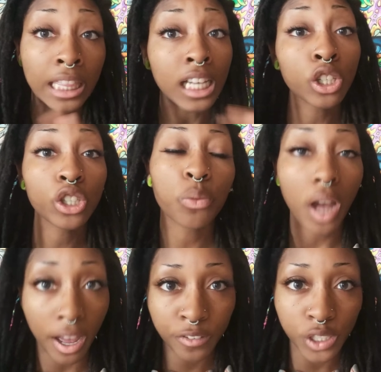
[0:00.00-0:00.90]
that's just
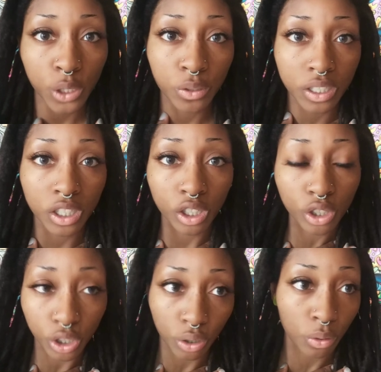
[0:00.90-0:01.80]
what I've chosen to
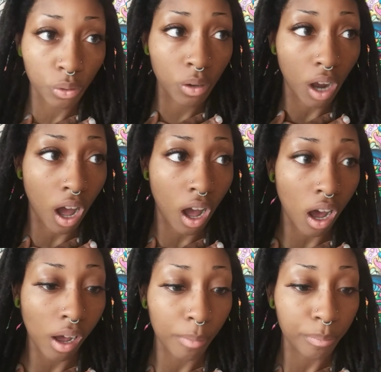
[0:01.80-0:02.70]
do.
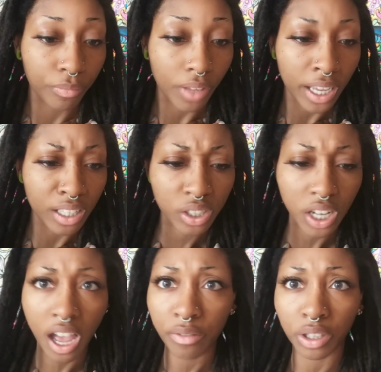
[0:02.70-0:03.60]
Um, I used
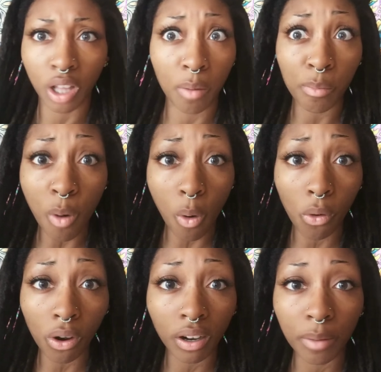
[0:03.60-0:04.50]
to have a lot
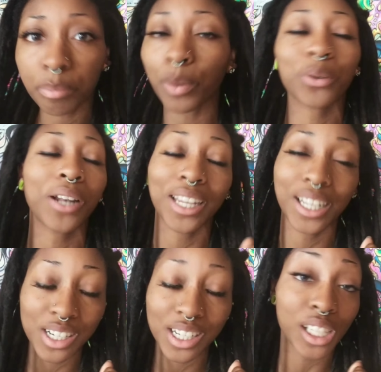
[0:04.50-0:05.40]
more, but we're not
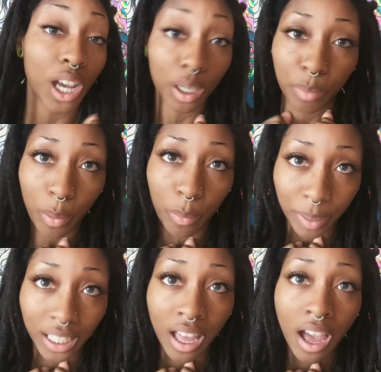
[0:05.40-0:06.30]
here to talk about
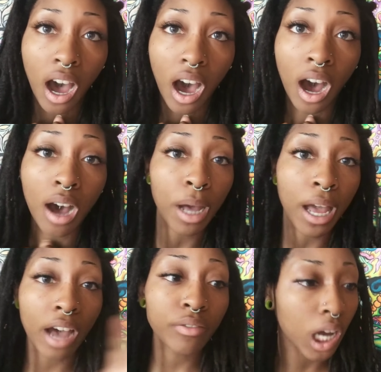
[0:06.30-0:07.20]
me. Um,
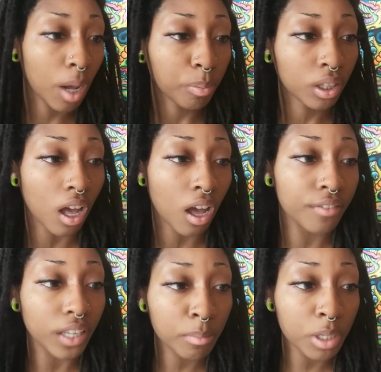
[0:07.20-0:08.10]
I have a couple
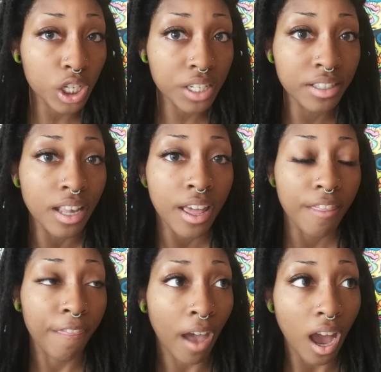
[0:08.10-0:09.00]
of images
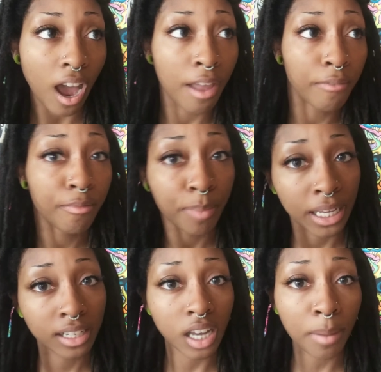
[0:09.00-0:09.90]
that I've picked